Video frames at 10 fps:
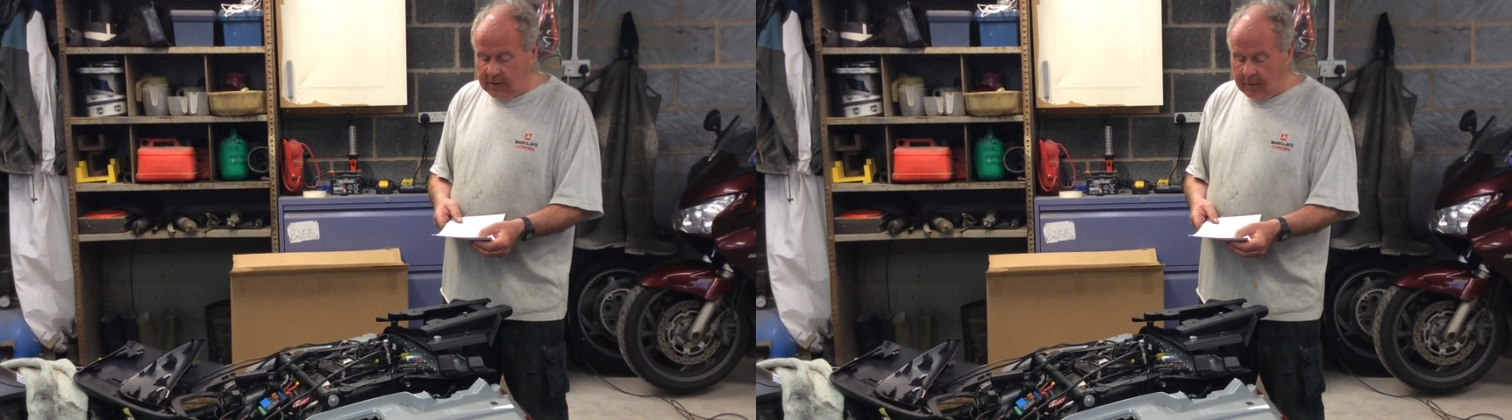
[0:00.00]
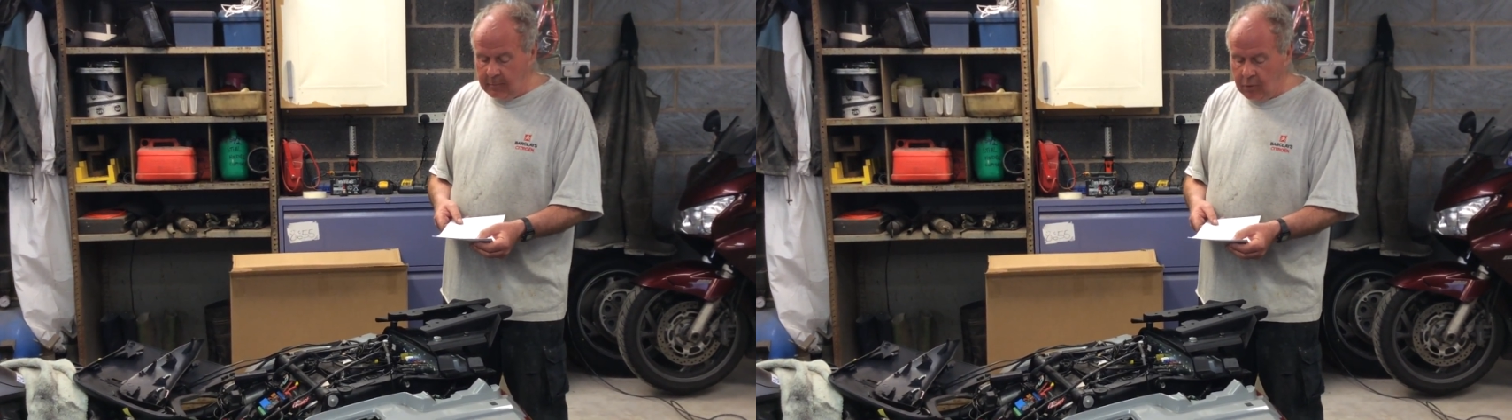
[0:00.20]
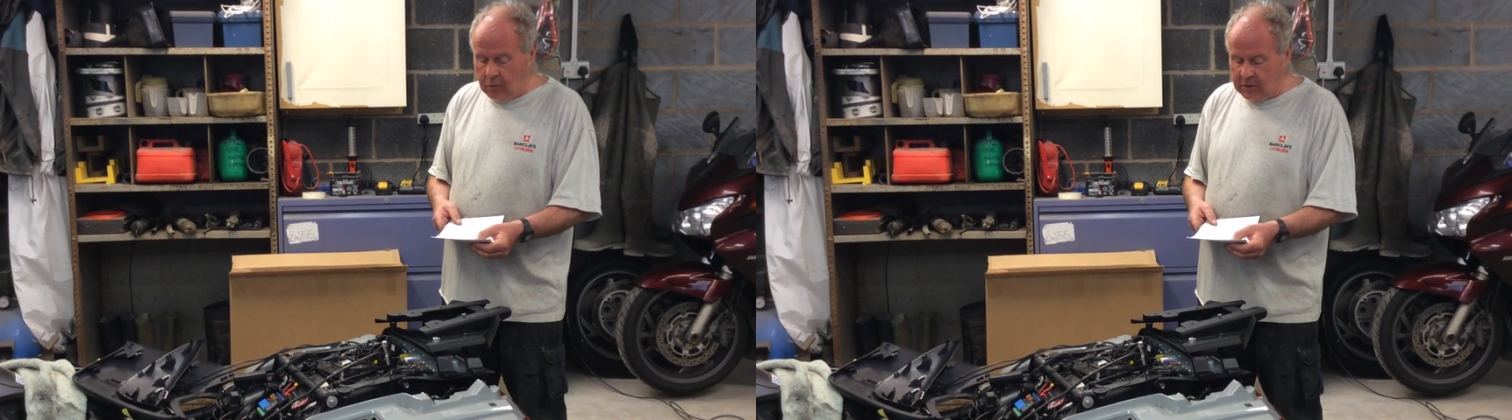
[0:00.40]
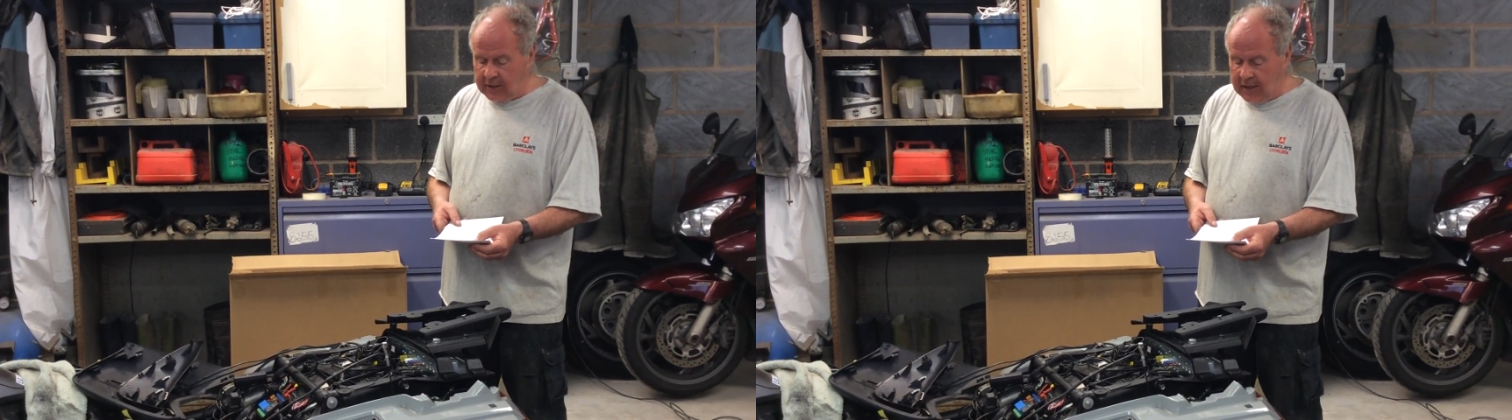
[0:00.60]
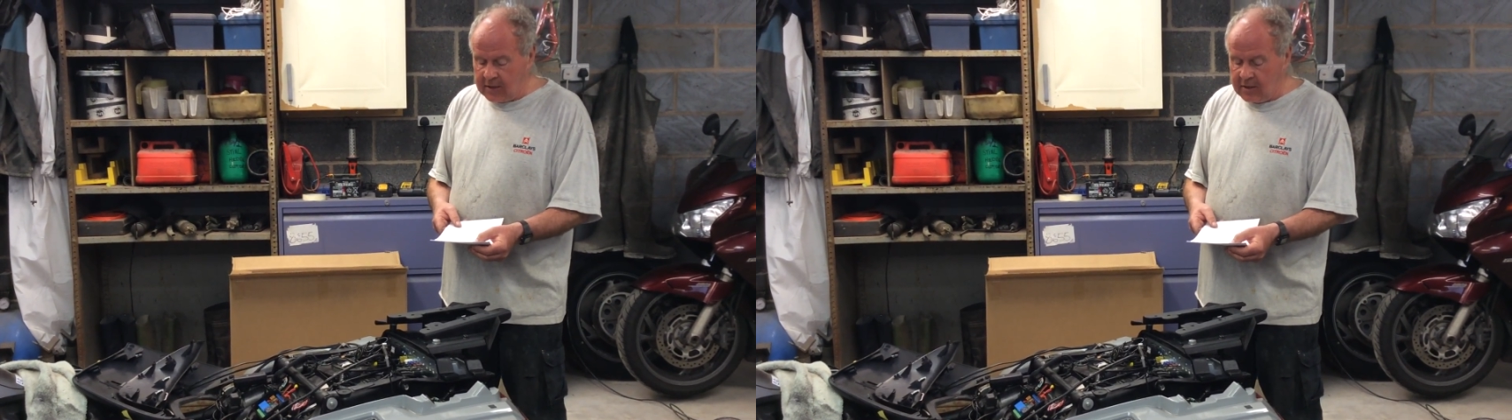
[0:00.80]
The import
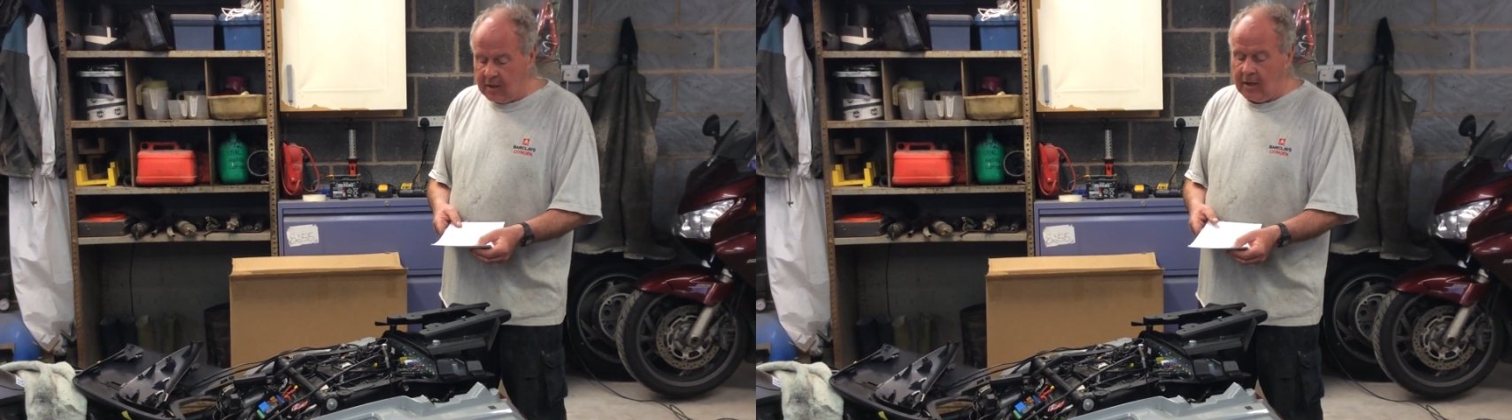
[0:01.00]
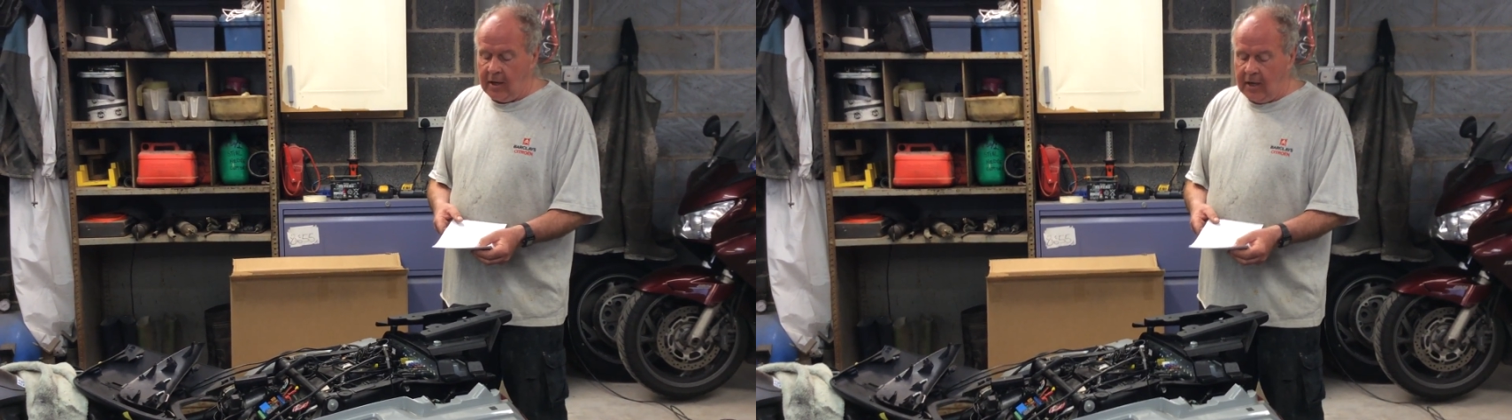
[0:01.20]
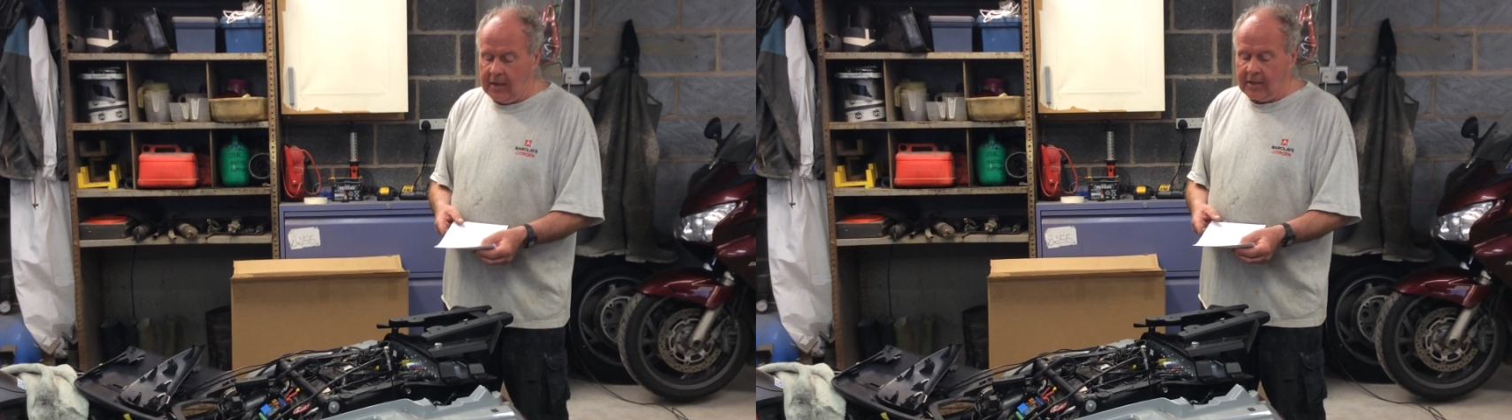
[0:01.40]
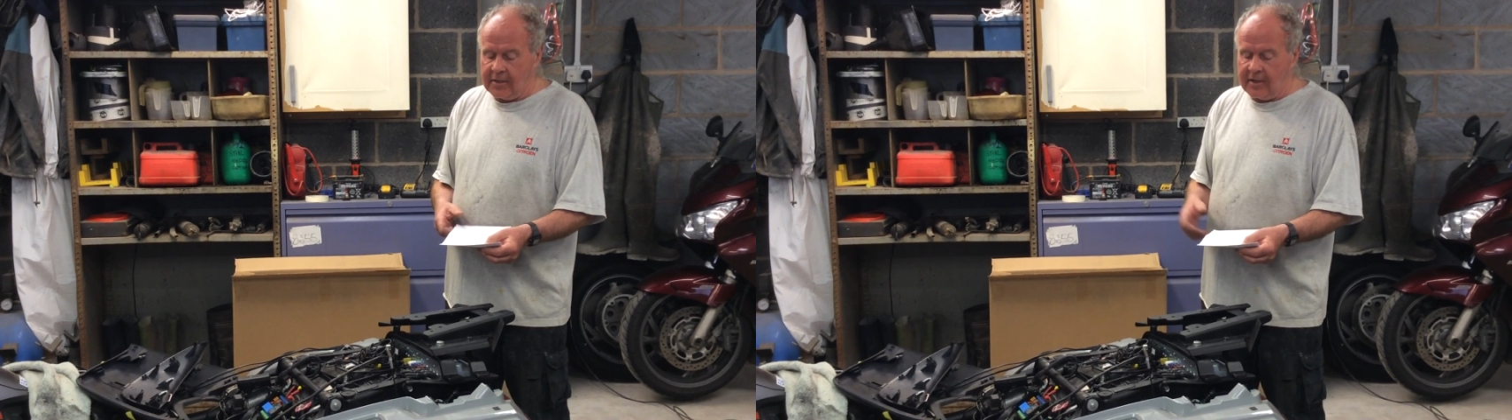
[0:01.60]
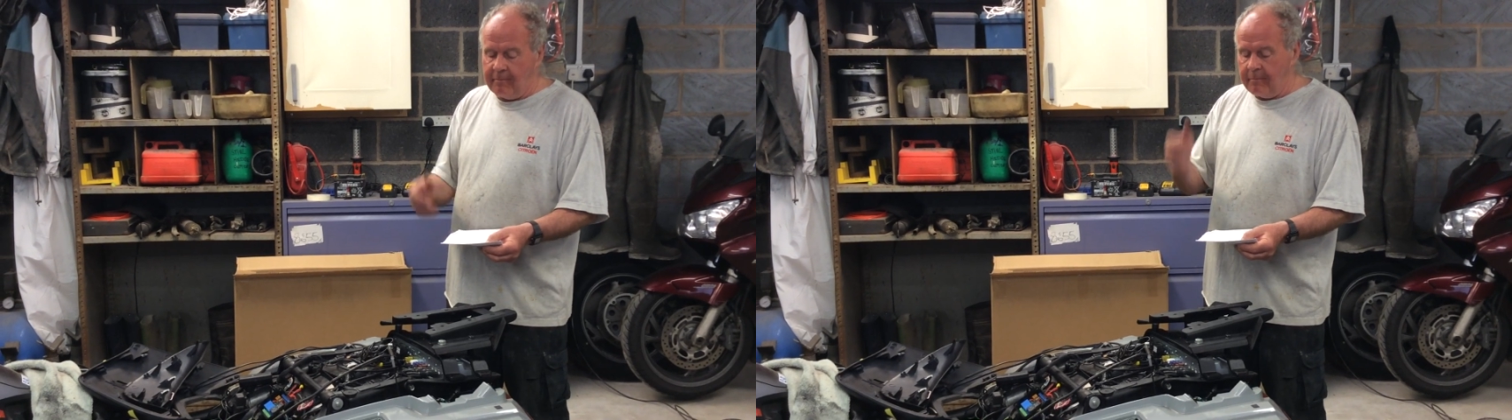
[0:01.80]
tax, and then
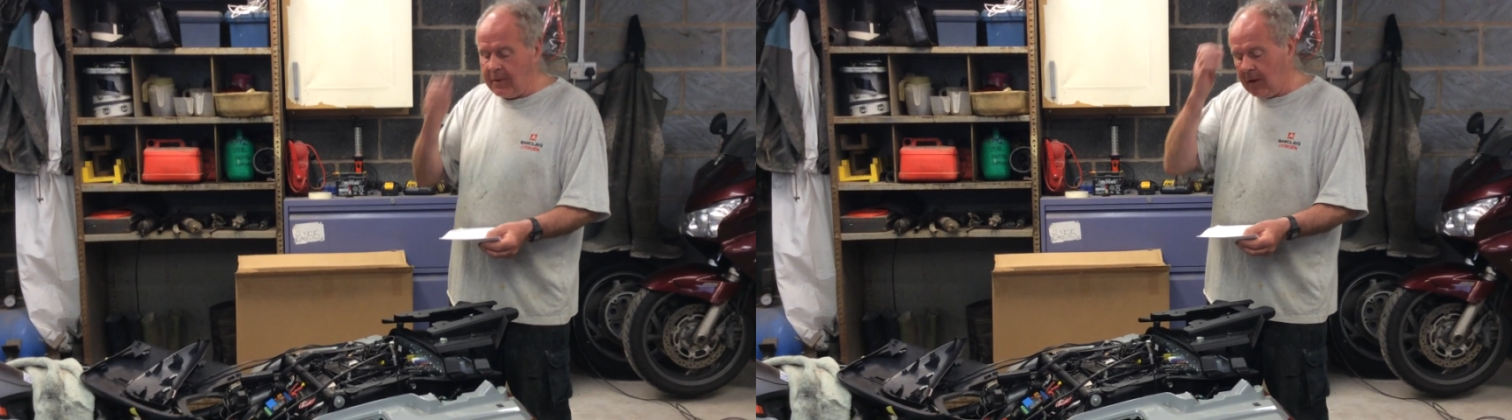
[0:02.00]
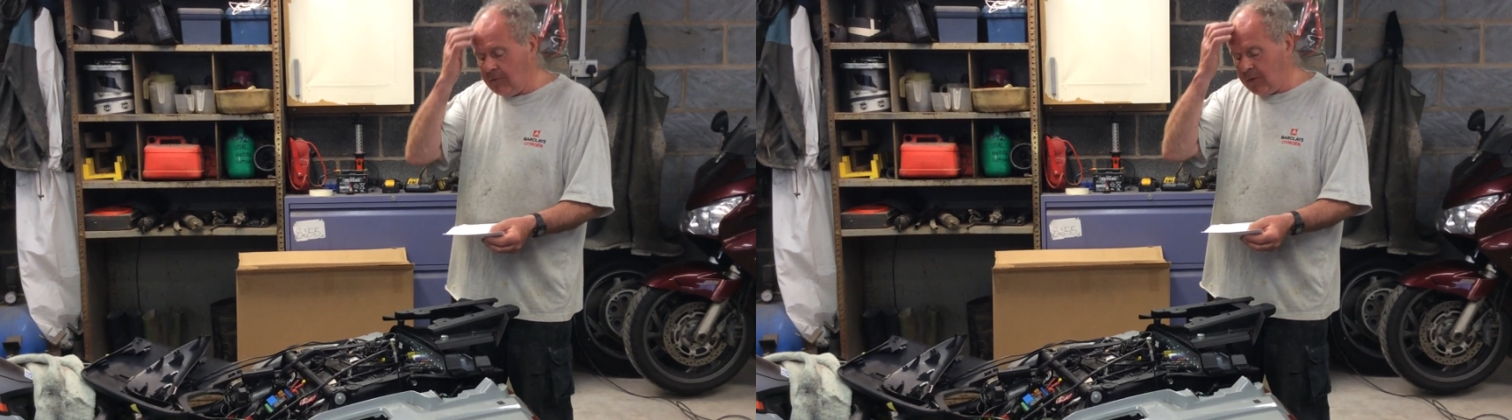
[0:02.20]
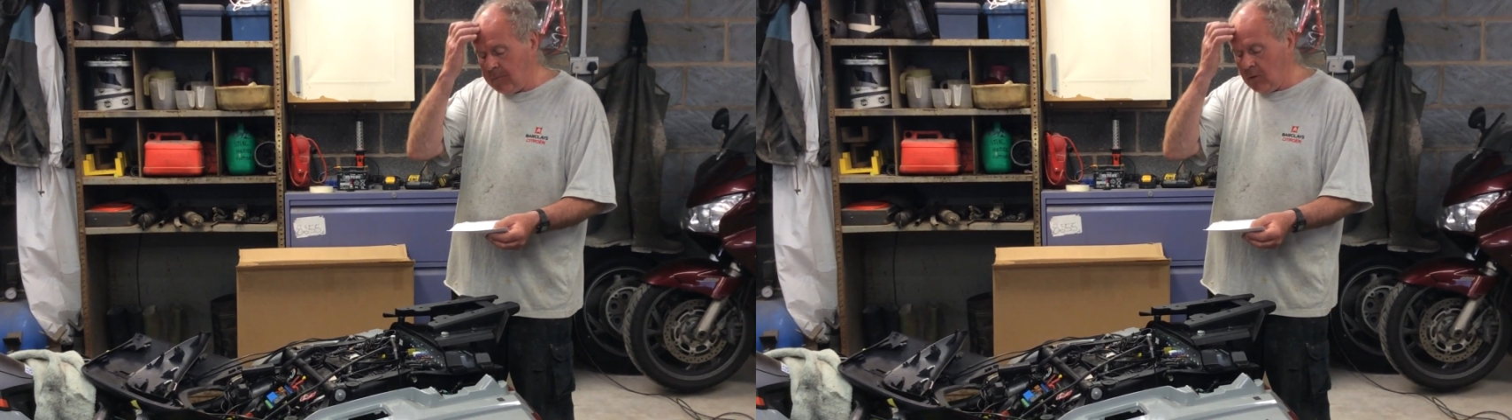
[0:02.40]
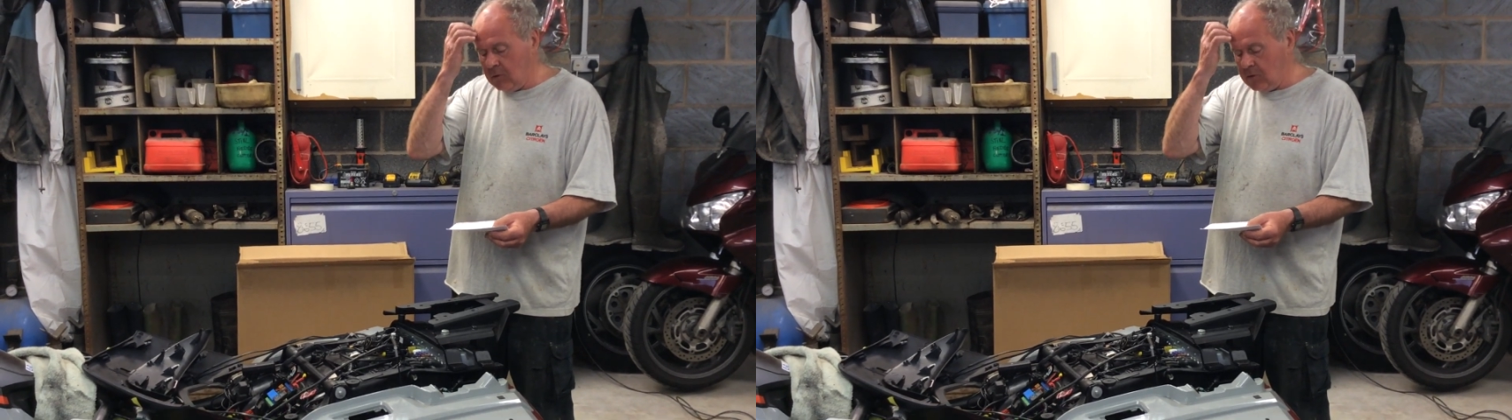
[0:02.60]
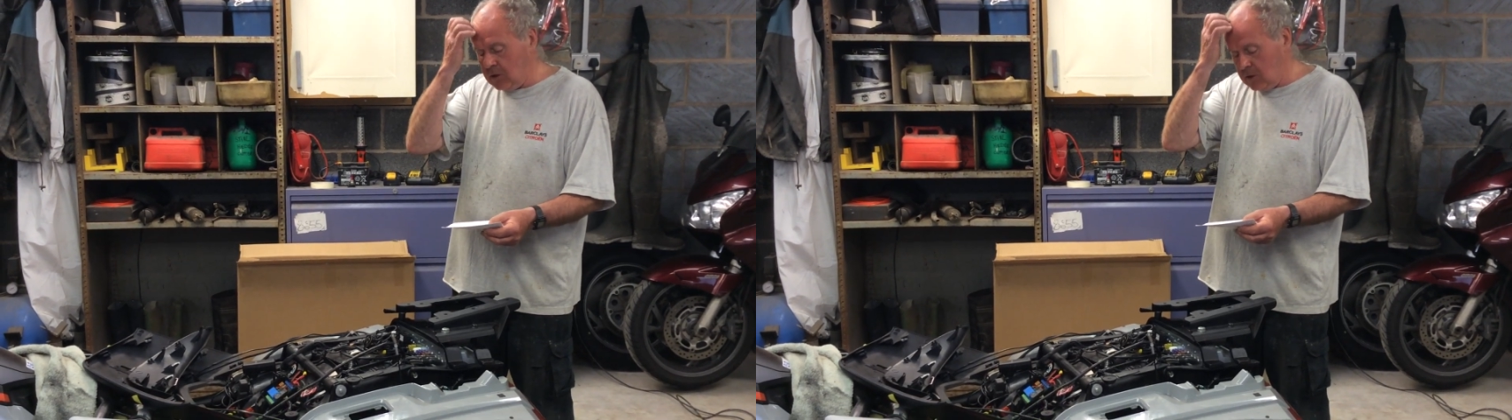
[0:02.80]
£7 for
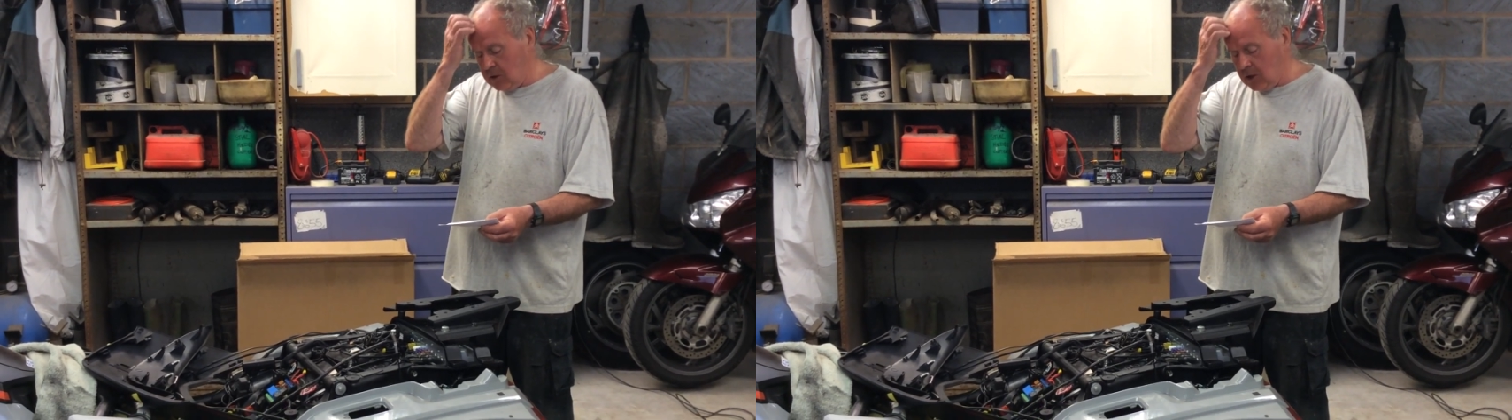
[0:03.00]
postage.